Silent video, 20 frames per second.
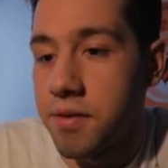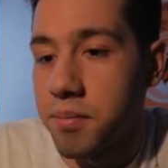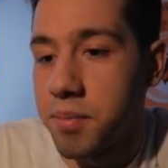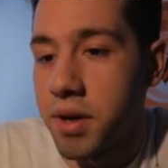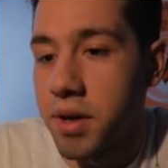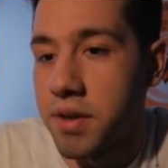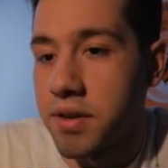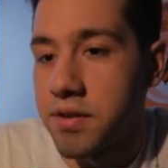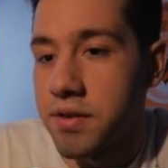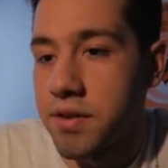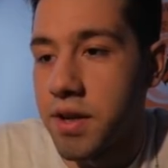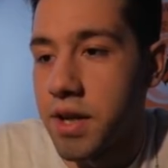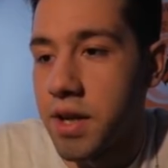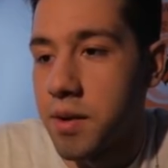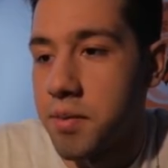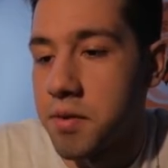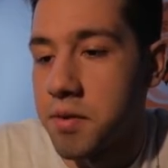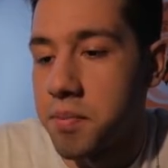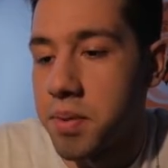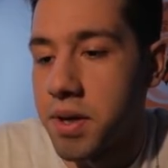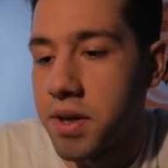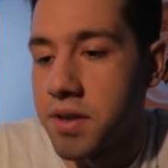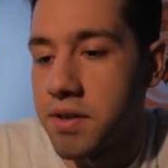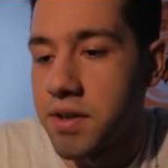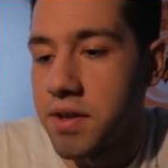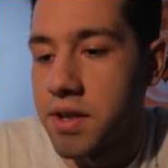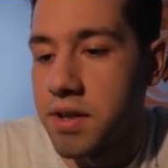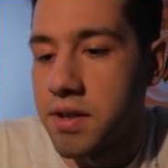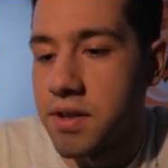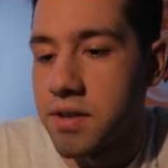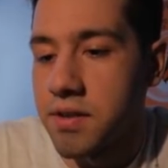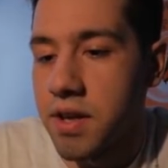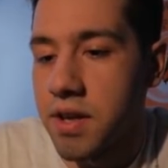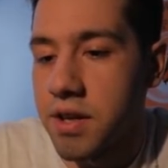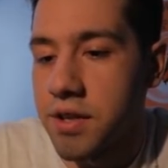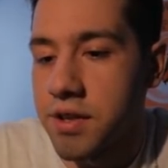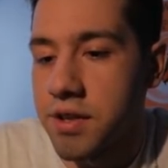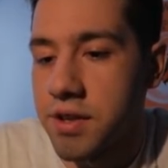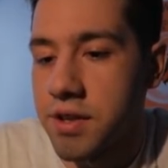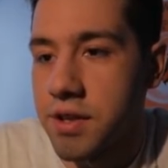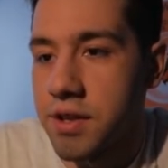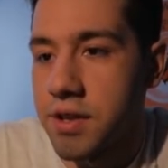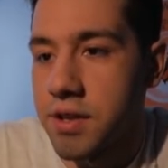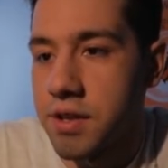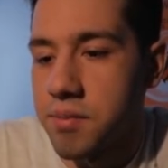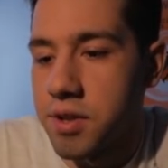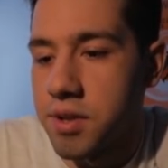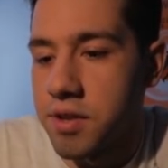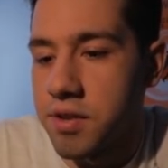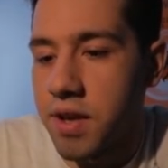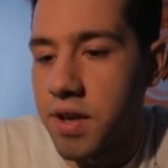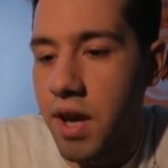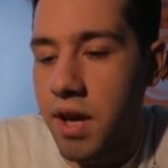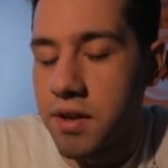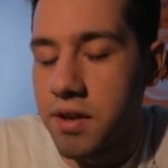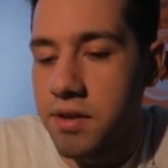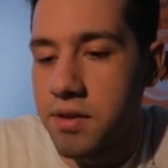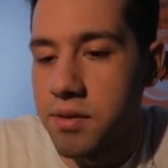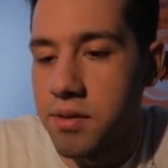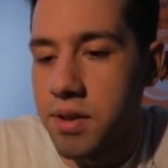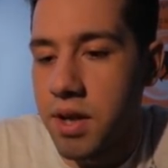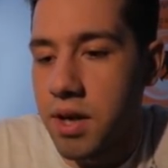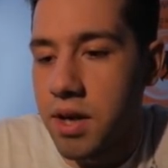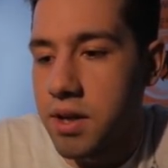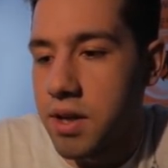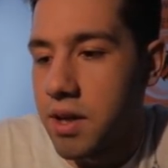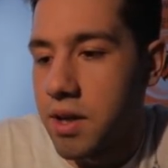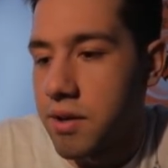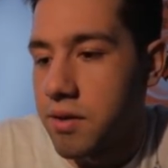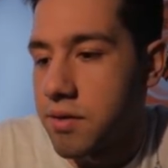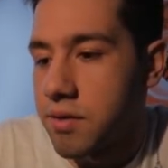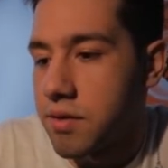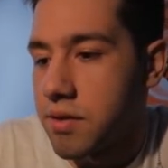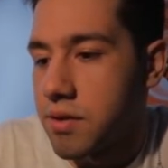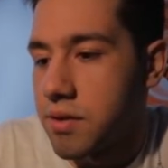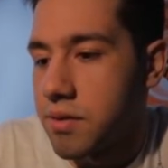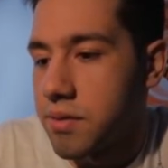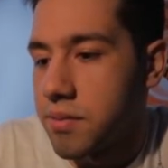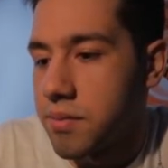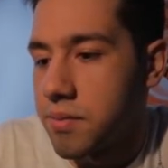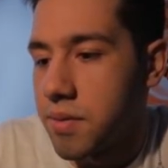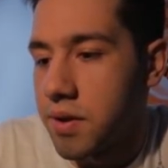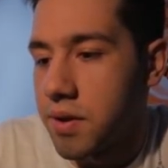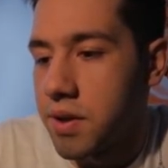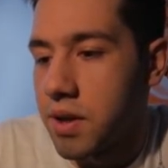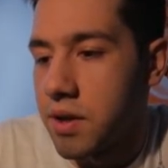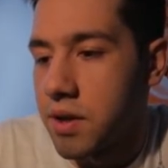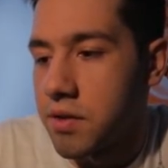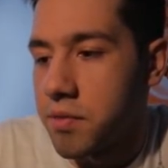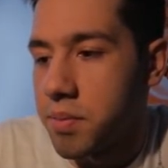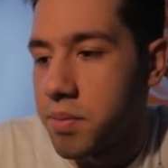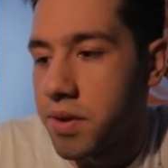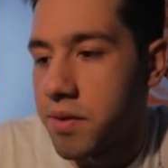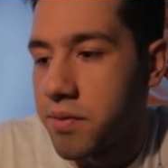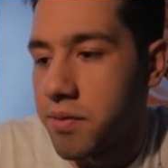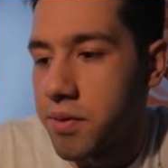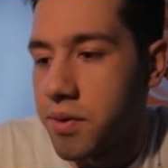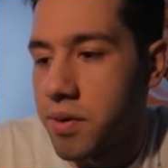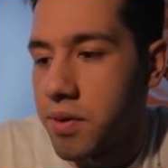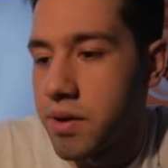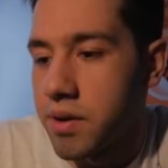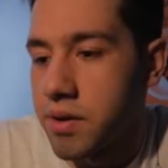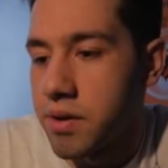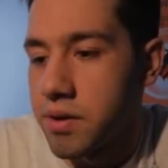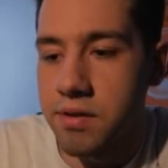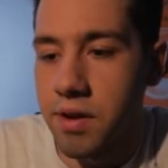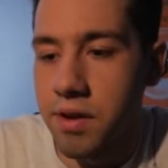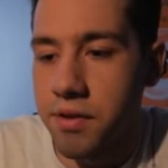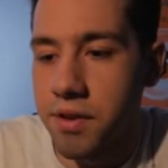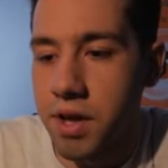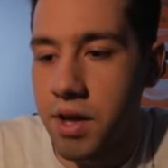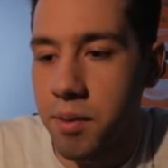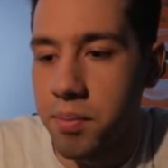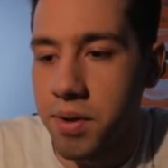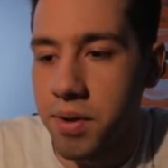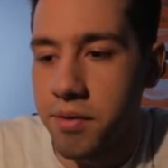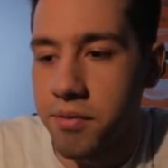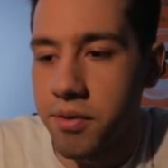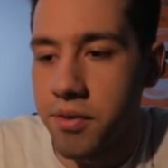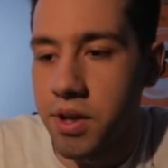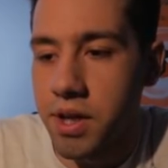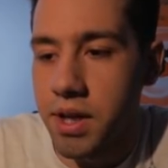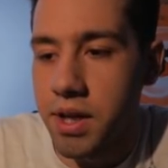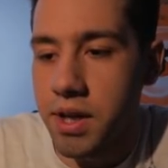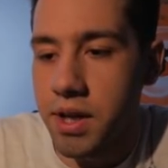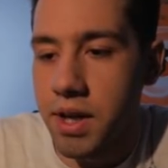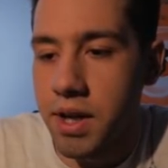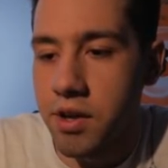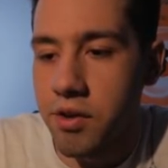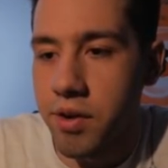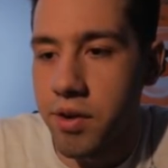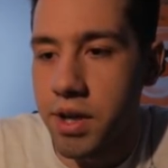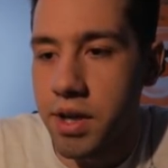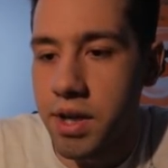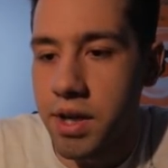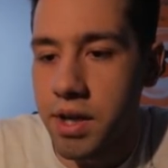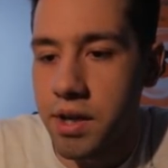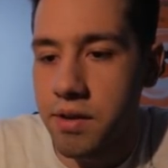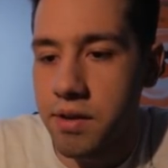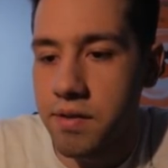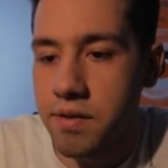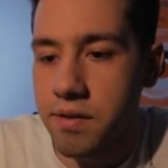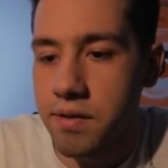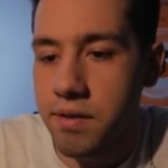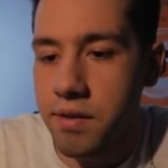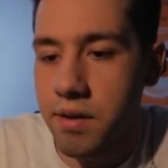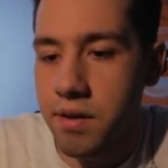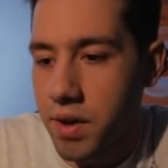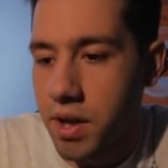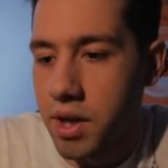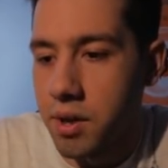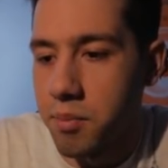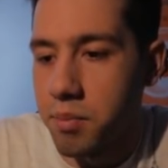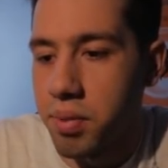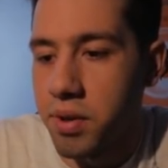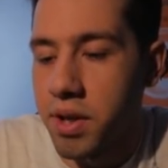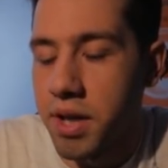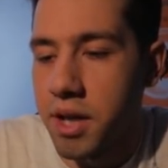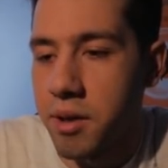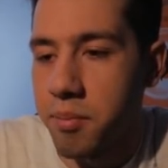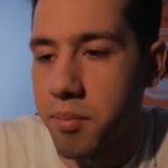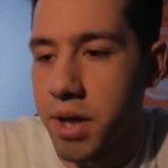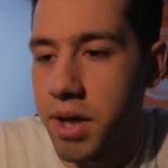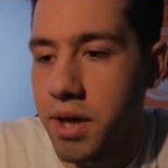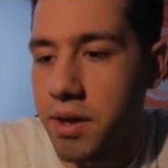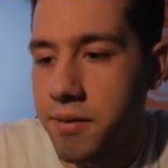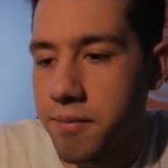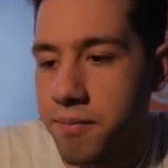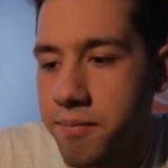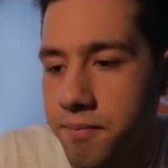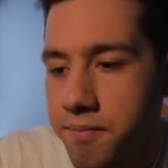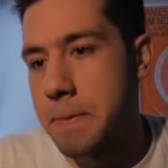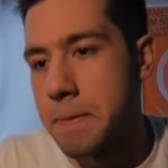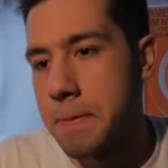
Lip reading: Parasite. I would have Parasited this actually. We just can't do that now, so I think I just play for... So I think I play for like Endrega Eggs, and then Plague Maiden.